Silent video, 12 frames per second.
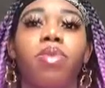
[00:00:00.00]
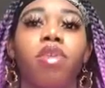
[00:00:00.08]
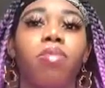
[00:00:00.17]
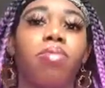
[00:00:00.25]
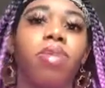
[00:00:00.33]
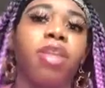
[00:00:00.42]

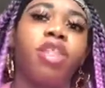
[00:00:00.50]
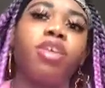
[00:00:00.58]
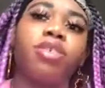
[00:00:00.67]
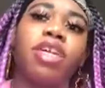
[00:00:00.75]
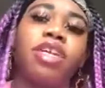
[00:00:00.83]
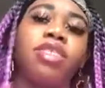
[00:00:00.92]
But there's
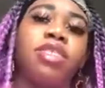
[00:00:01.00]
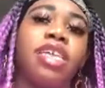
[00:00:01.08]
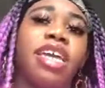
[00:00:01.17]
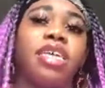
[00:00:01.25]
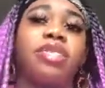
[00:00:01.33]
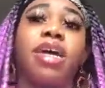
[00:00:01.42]
not a day
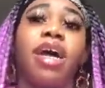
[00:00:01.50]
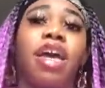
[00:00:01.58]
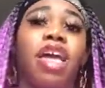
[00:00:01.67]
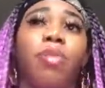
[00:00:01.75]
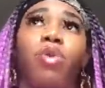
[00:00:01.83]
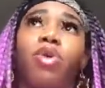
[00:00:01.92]
and
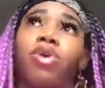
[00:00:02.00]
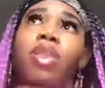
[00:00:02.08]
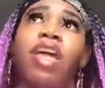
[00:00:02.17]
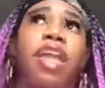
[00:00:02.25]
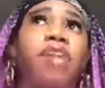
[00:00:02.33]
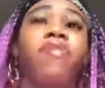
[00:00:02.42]
time or
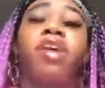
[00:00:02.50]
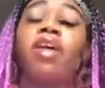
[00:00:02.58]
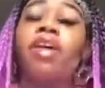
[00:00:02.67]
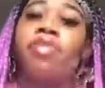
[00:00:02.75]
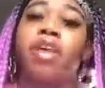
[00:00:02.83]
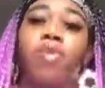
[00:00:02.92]
life
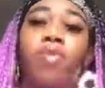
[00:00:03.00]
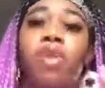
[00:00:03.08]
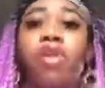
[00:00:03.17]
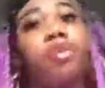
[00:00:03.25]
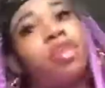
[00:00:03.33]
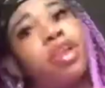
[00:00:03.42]
that we are
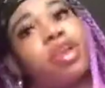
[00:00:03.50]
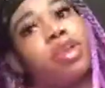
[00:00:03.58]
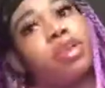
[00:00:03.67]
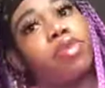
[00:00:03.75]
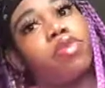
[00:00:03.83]
there